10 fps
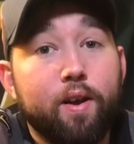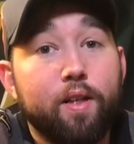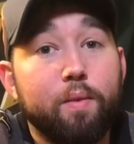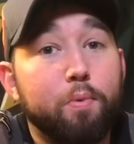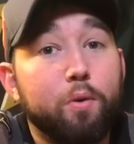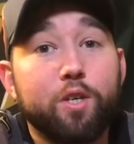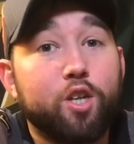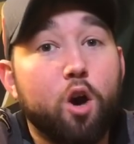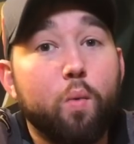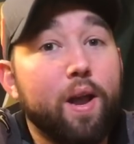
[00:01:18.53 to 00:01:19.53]
and the Bruins
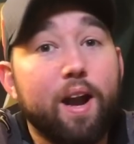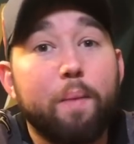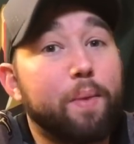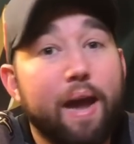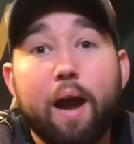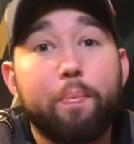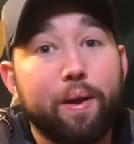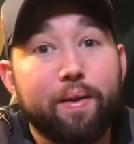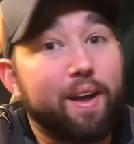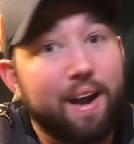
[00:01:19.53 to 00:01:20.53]
don't win it, I'm going to be
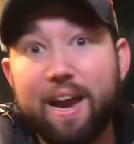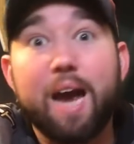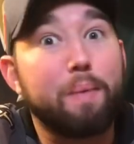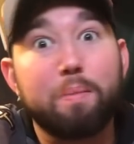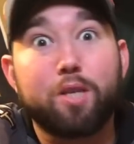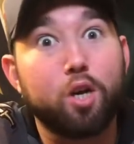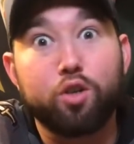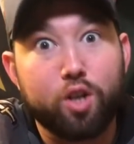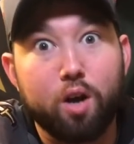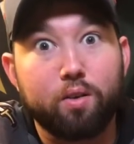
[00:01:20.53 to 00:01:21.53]
happy. And I am. I'm so
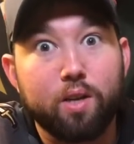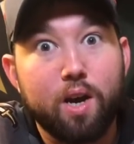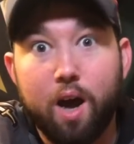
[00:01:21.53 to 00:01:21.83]
stoked.